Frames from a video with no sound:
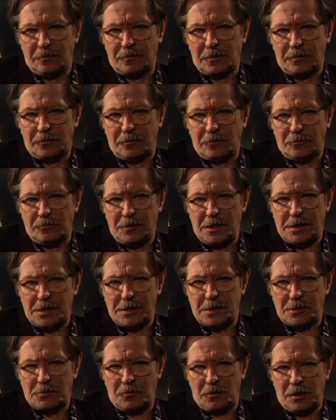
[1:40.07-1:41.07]
The
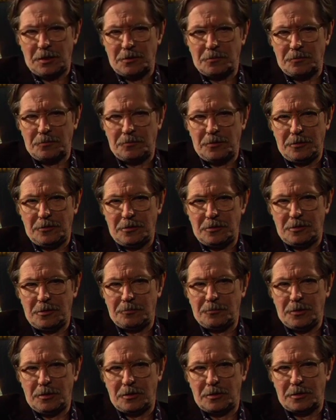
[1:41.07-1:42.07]
reasons why the the, the
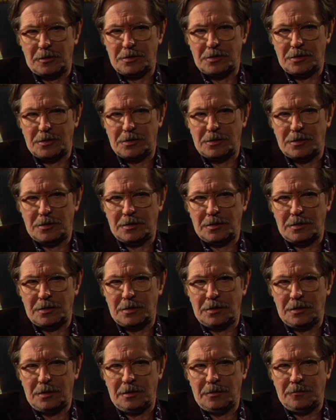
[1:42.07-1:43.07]
books,
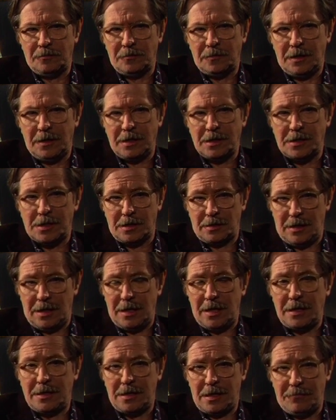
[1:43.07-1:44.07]
um, and it's
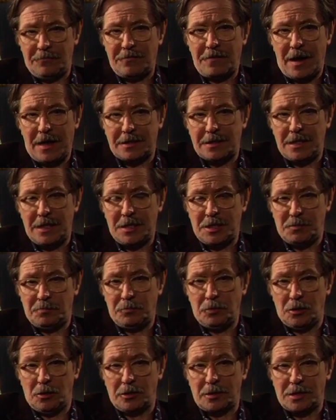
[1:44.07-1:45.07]
a, it, in fact it is
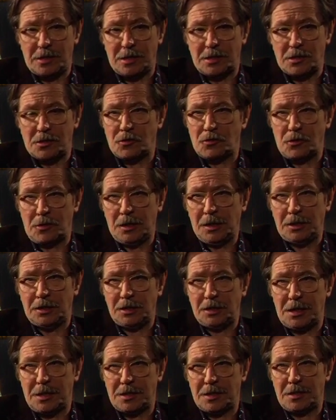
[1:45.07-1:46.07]
books. It's a
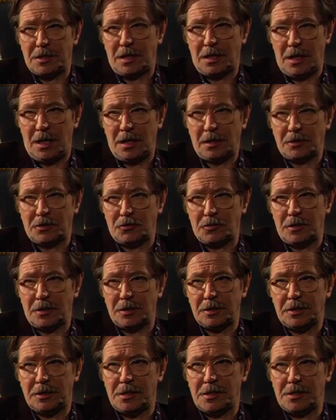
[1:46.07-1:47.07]
trilogy. It's the Karla
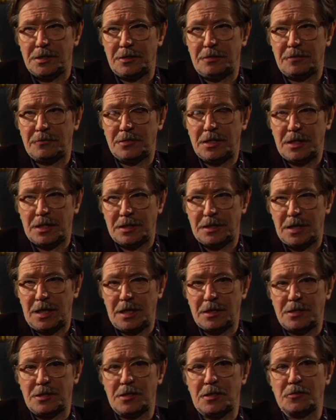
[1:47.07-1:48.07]
trilogy. So you have Tinker
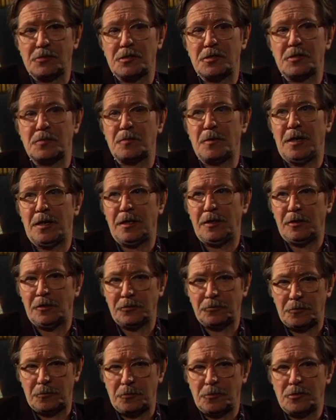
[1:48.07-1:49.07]
Tailor Soldier Spy,
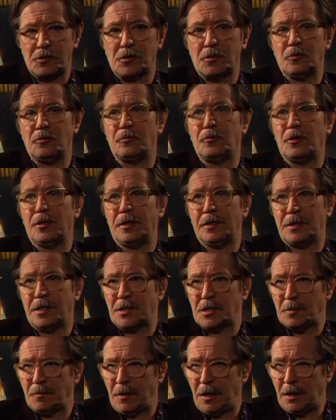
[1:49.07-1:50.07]
Honorable Schoolboy, and
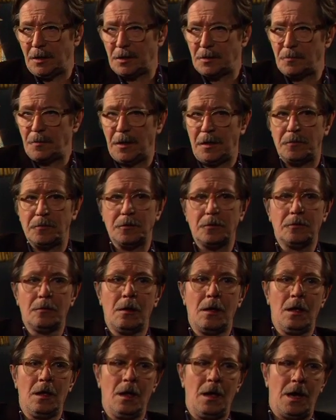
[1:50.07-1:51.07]
then Smiley's People.
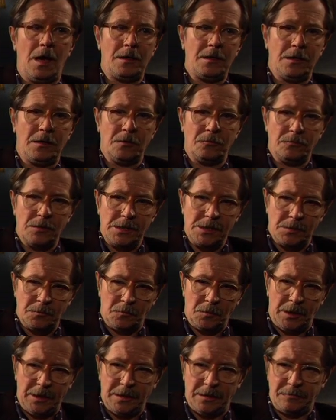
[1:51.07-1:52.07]
I think the
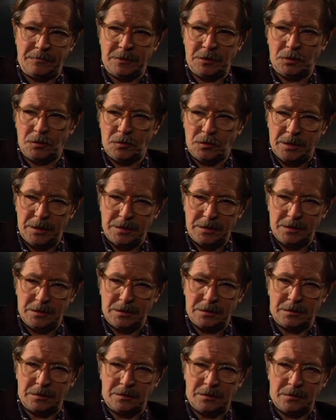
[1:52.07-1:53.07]
reason why they've enjoyed
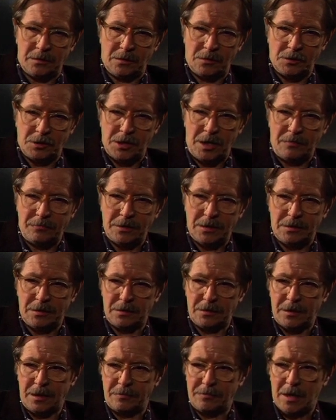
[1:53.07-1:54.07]
the longevity
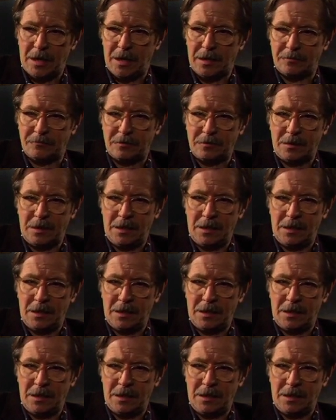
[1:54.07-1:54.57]
that they've had